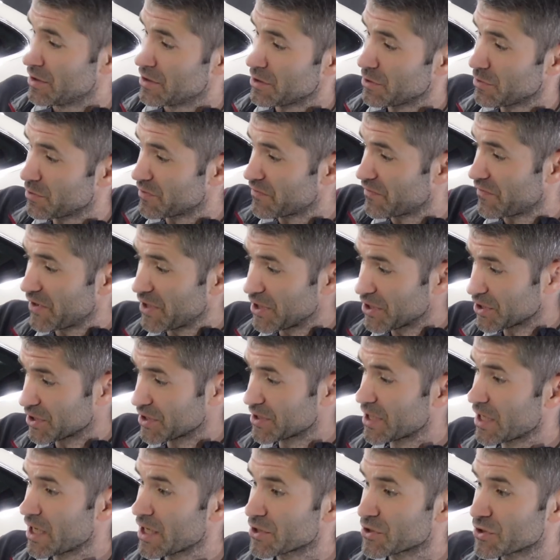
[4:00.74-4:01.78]
You would finish a
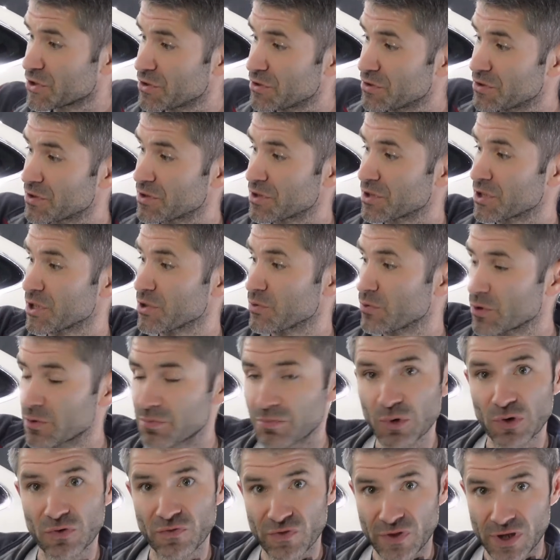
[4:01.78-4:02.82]
section, you would
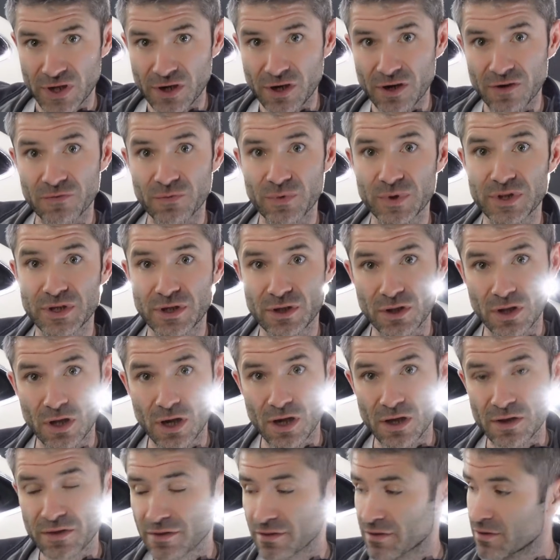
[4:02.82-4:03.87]
buff that off with the
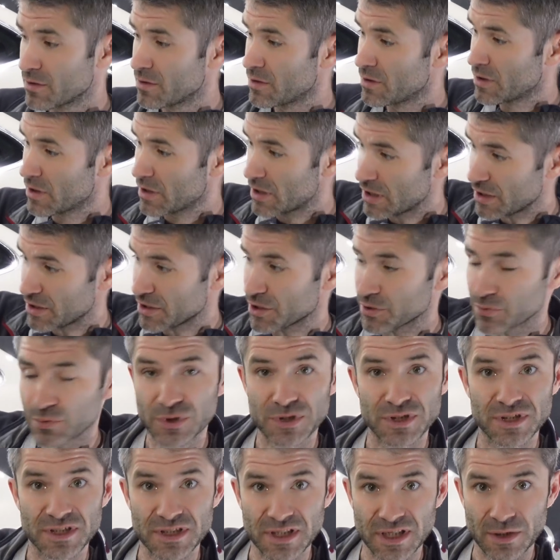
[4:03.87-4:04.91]
cloth, and you
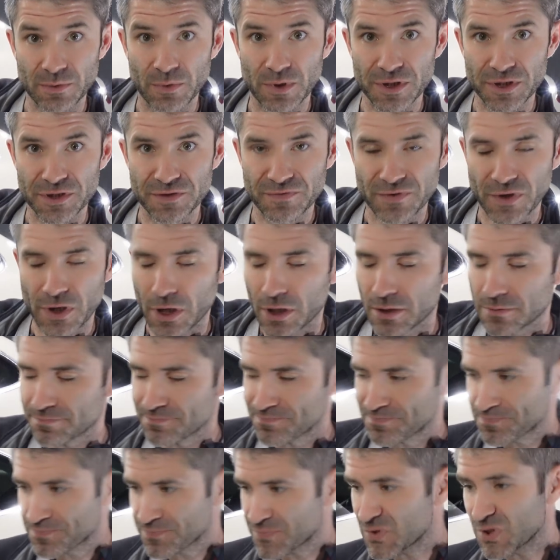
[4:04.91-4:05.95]
would see what you've got.
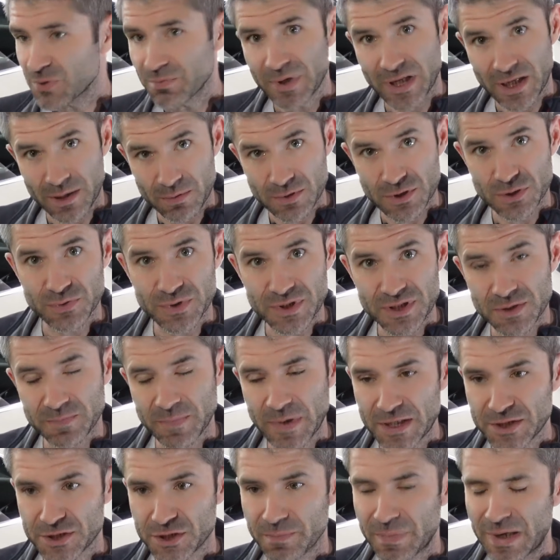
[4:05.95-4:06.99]
You'd be able to
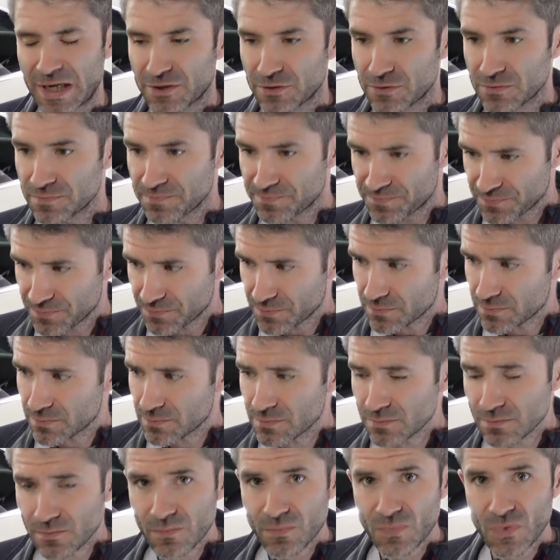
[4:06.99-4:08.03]
inspect your panel.
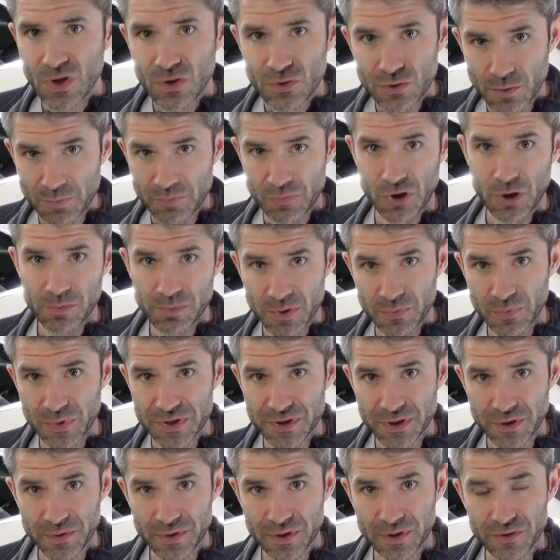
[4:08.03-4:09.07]
The problem with
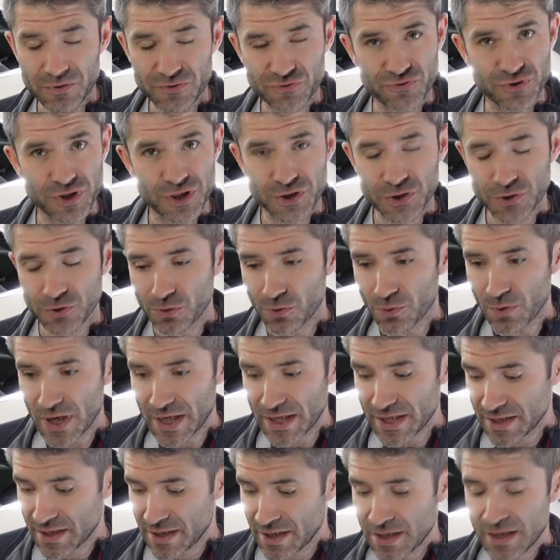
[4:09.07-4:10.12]
doing it the traditional
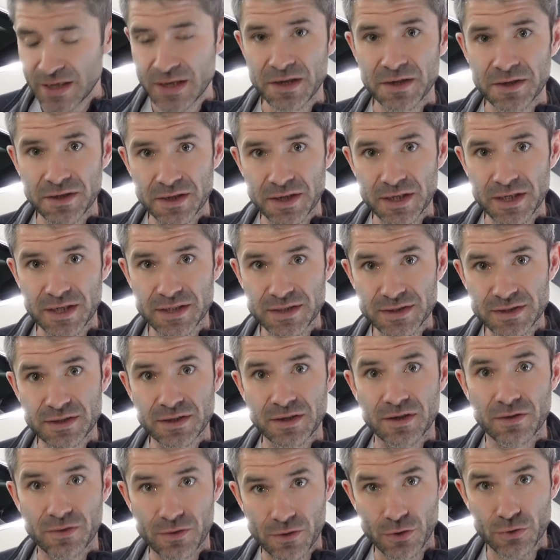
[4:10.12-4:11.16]
way is
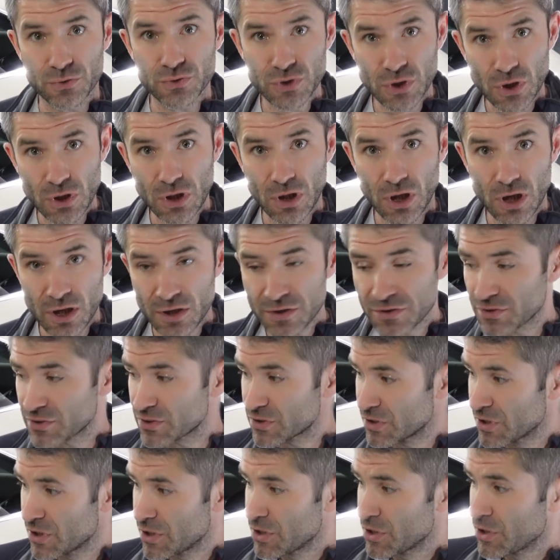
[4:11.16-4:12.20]
those
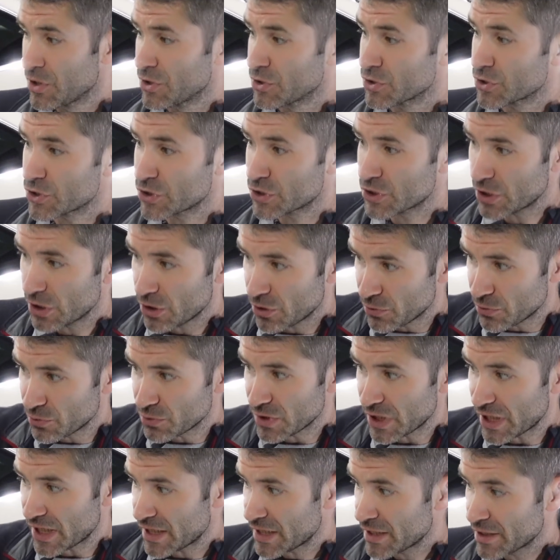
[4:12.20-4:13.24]
cloths
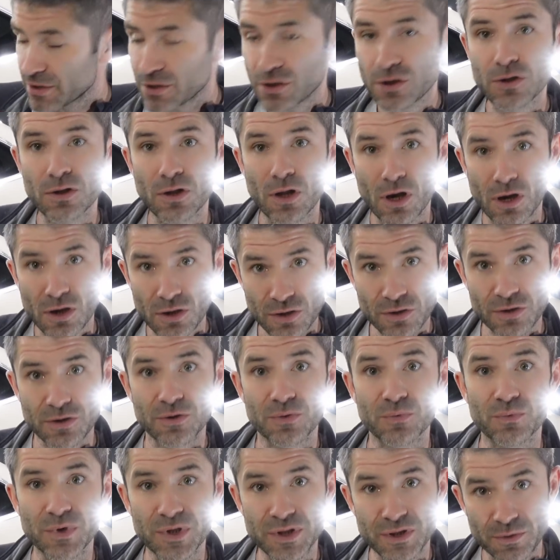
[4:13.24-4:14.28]
slowly clog
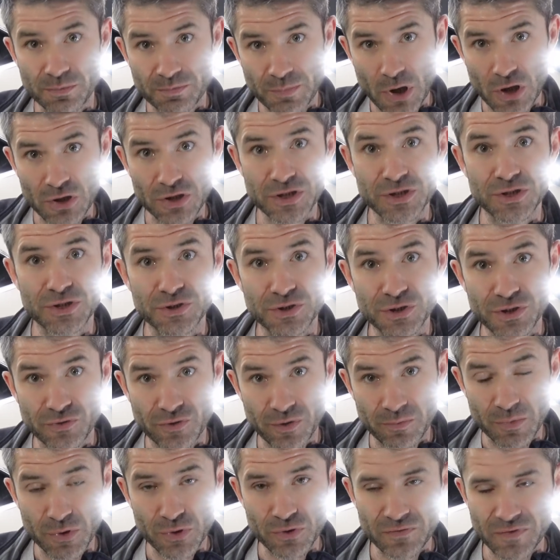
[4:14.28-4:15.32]
with the polish that you're
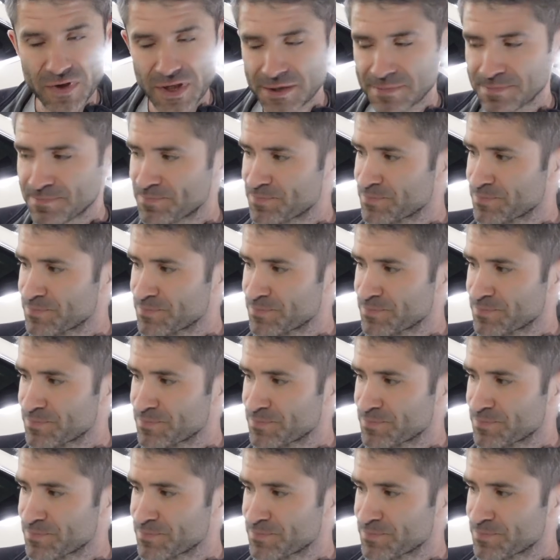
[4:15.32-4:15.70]
removing.